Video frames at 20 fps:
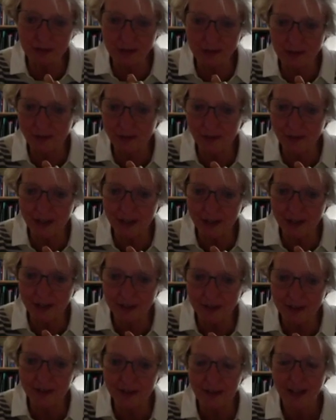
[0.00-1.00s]

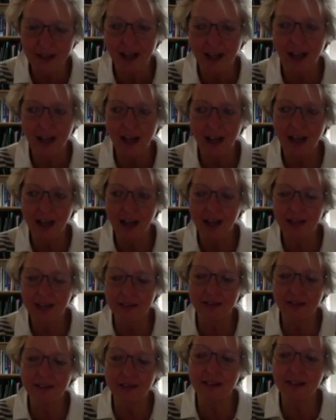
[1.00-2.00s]
interface,
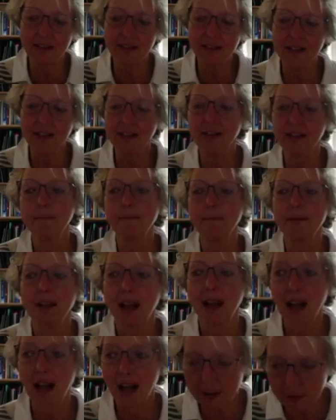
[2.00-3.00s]
and the
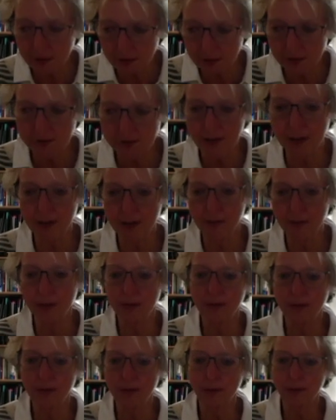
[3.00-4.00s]

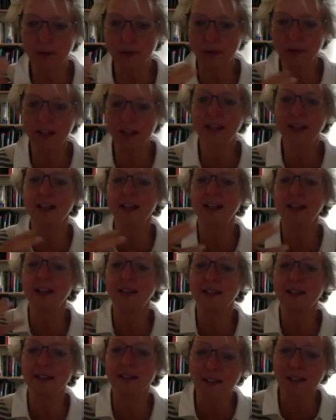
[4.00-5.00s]
algorithms for taking the
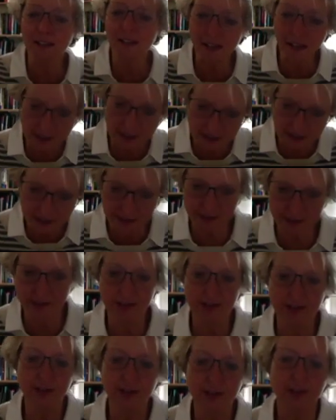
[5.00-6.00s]
data and
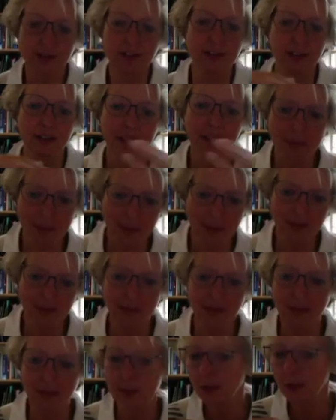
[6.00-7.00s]
turning them into
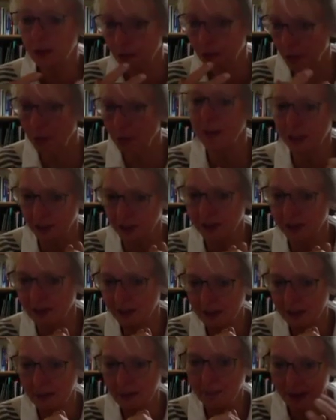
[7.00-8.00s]
useful measures,
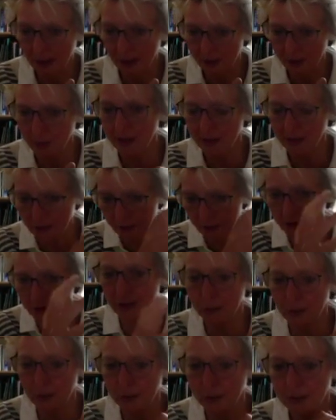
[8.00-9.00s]
as well as the
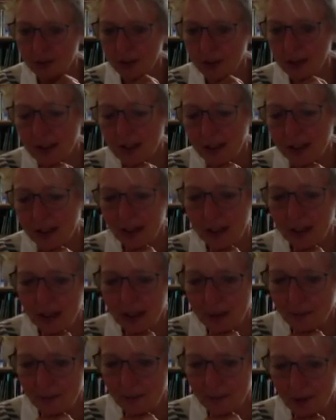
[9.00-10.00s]
visuals,
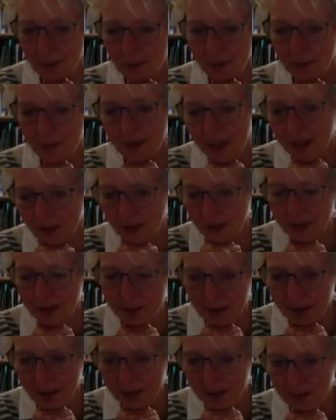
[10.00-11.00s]
to provide the
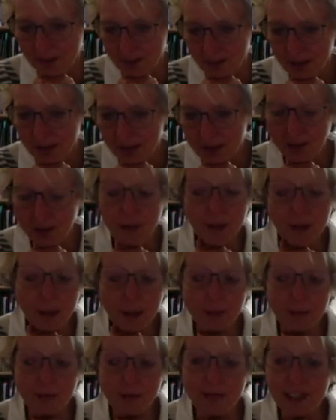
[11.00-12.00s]
feedback. So
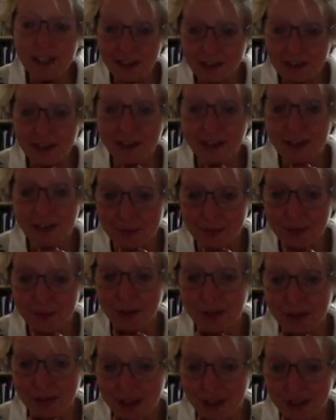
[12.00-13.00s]
that's been a really exciting
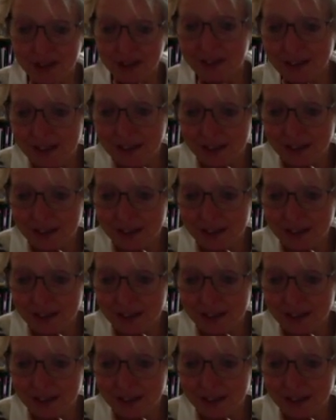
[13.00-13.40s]
project.